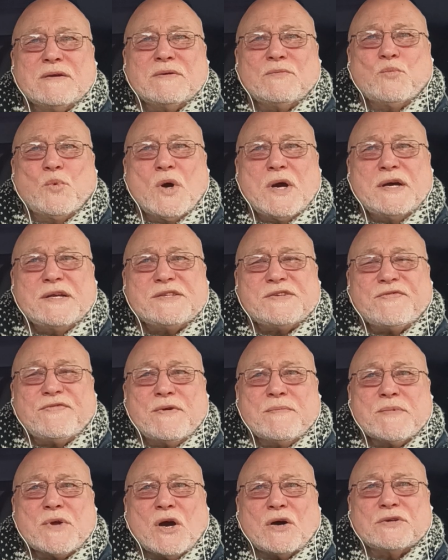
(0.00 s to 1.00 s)
words
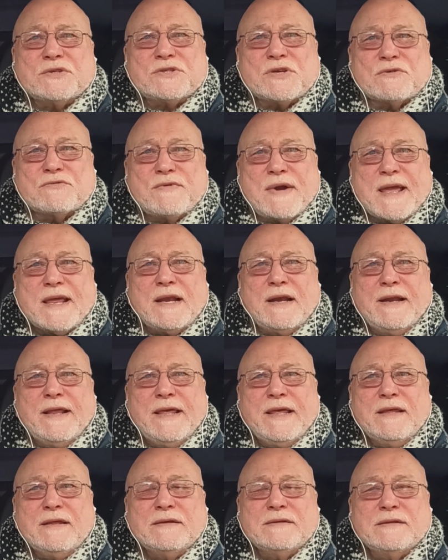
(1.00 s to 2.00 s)
from God
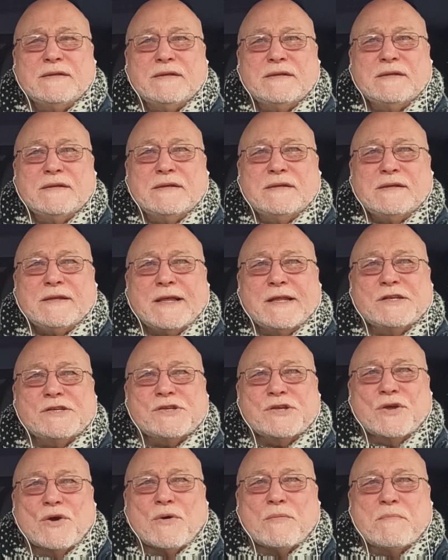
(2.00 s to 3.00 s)
directly
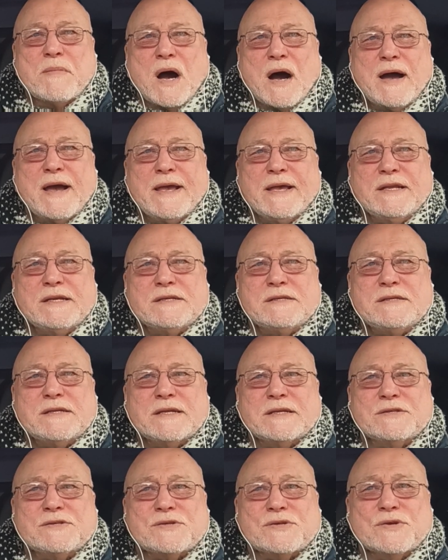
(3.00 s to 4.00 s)
into your mind,
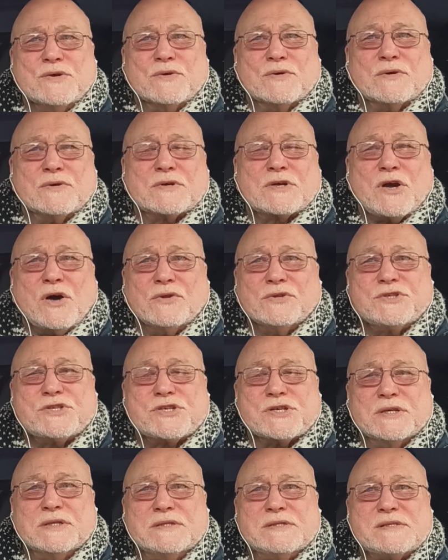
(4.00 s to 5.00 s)
into your
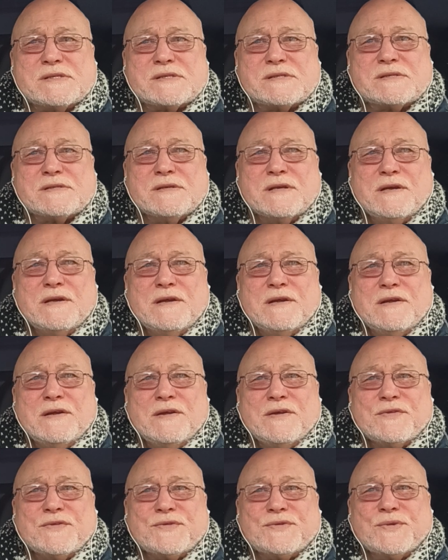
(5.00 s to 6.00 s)
conscience,
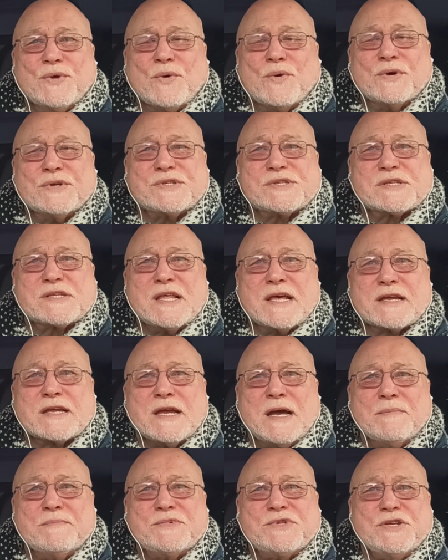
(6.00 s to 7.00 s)
thoughts that
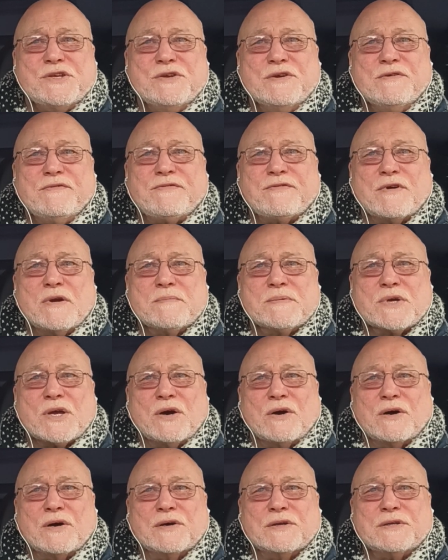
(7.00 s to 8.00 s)
come to you from
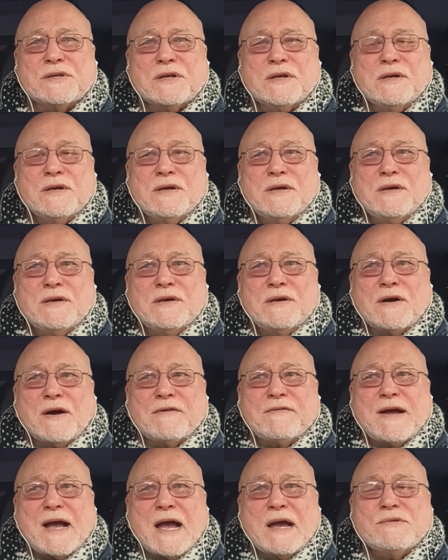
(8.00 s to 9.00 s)
God
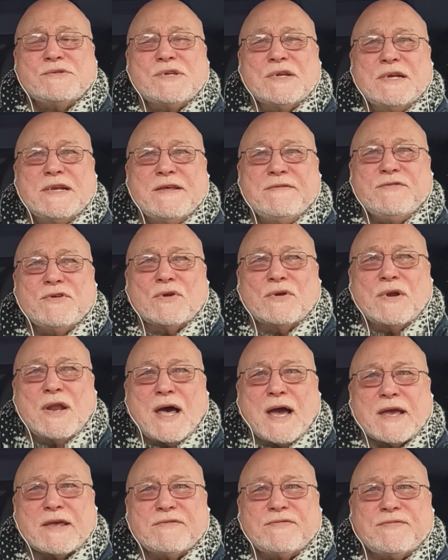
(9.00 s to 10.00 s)
of how to live your
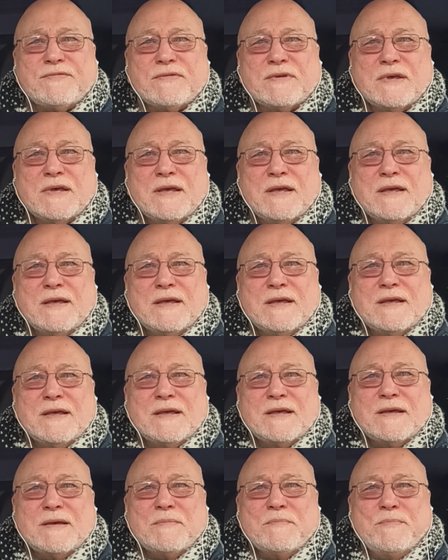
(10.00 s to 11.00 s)
life
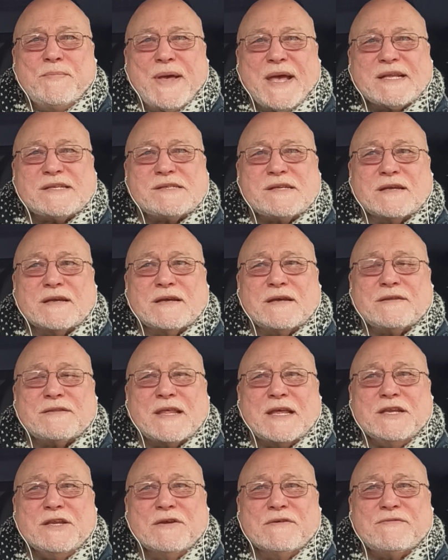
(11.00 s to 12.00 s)
better
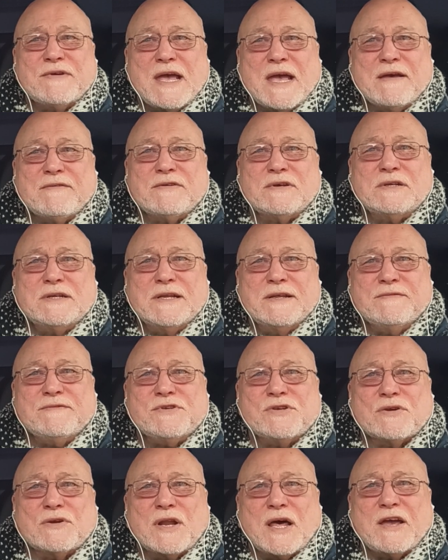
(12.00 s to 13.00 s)
than you've ever
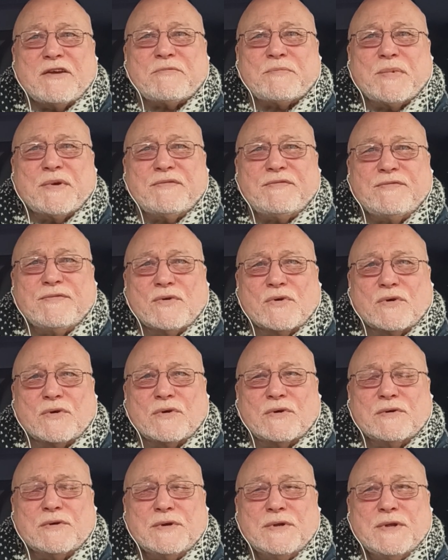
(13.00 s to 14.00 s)
lived your life
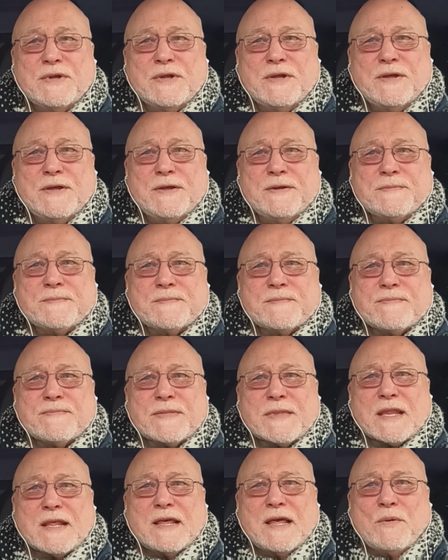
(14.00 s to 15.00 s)
before.
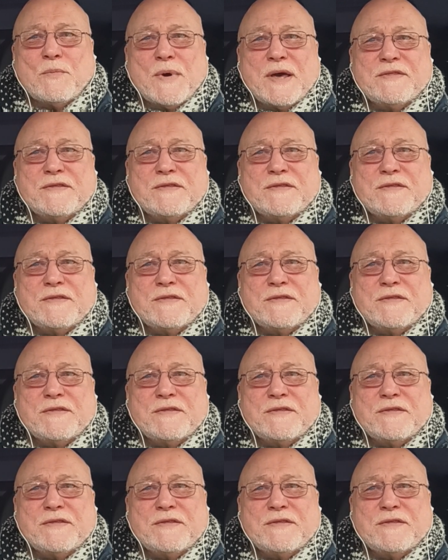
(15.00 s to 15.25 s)
And